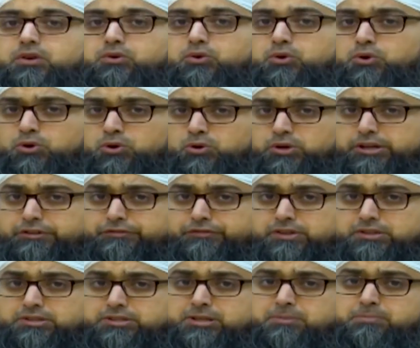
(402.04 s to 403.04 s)
Or if
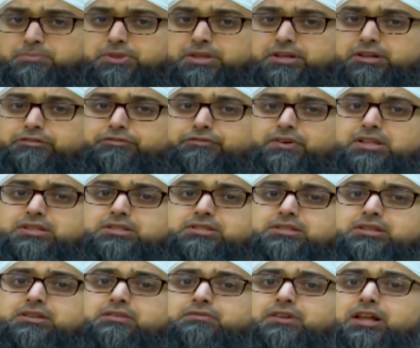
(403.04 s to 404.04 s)
it's something
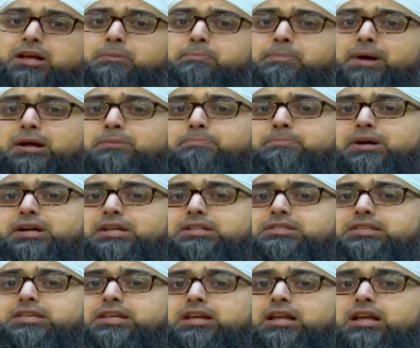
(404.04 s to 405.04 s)
offensive like
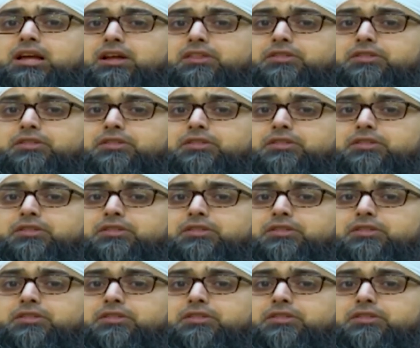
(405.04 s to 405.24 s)
backbiting,